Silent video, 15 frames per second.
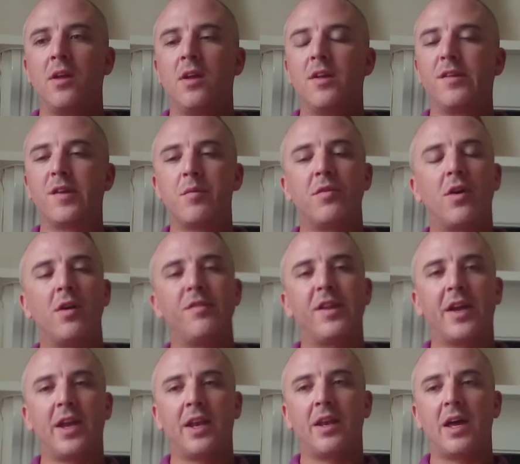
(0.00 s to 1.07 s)
Sometimes they
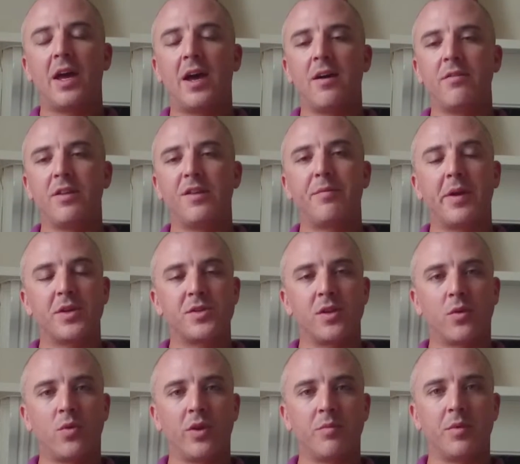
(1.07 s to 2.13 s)
can have inspection
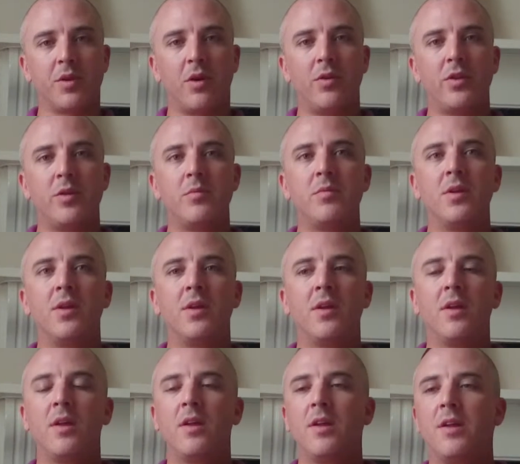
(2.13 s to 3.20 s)
equipment on them,
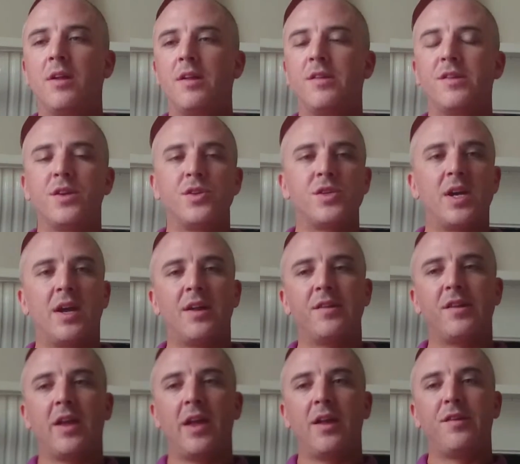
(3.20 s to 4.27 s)
such as
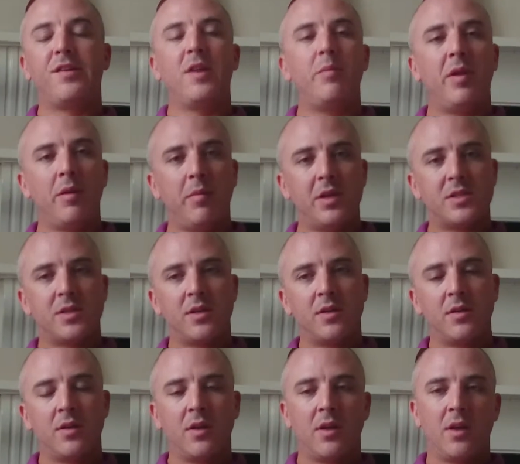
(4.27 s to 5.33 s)
a CP meter,
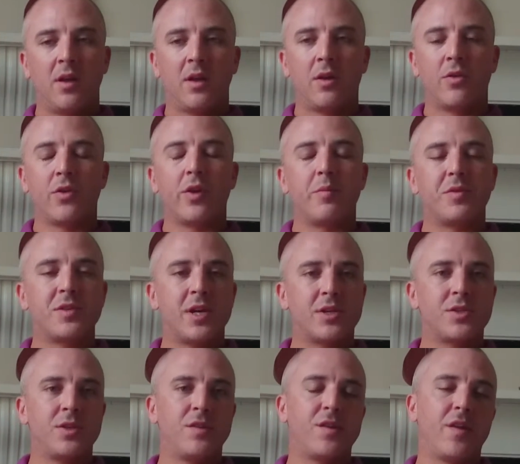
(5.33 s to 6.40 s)
cathodic
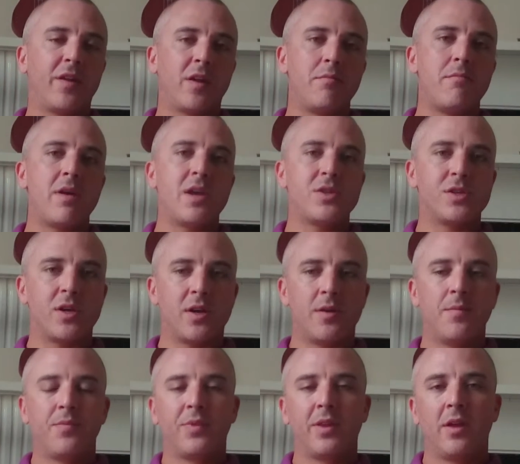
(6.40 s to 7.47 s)
protection, so they can measure
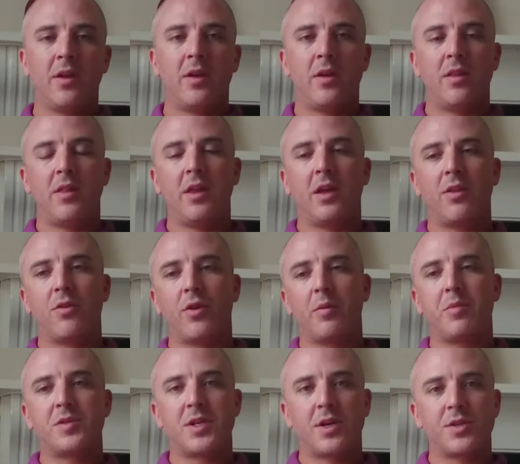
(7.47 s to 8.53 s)
the cathodic
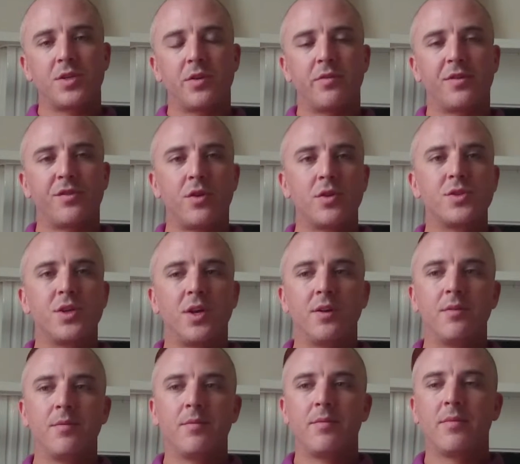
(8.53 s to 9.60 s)
protection of a structure,
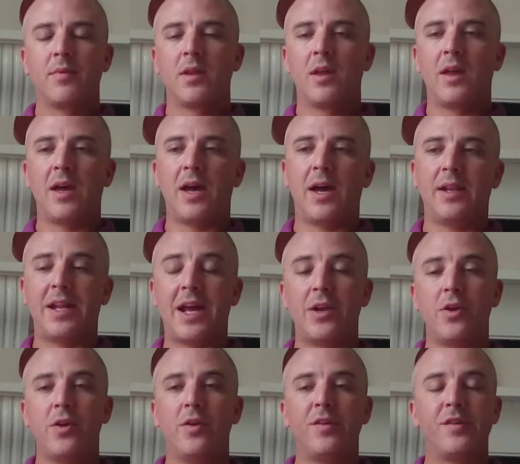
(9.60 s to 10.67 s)
and
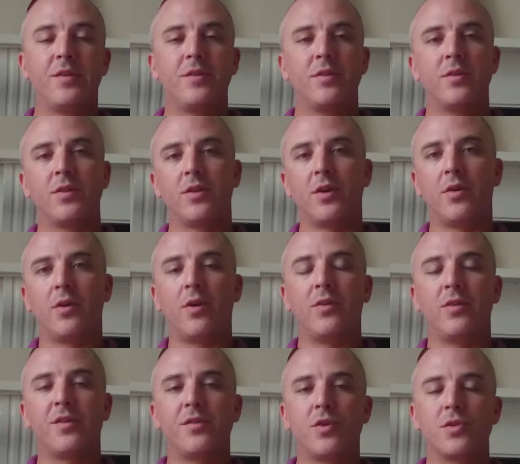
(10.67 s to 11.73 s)
anodes that are on
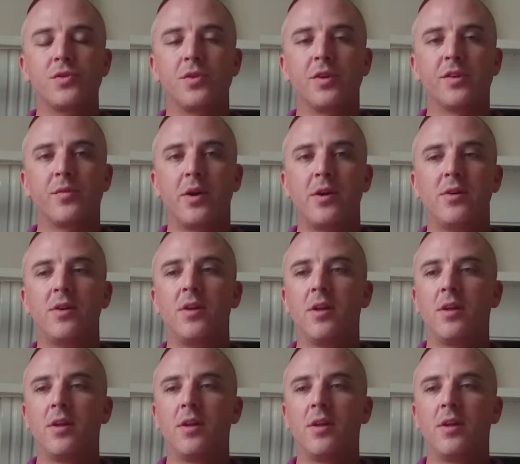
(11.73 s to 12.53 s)
the structure as well.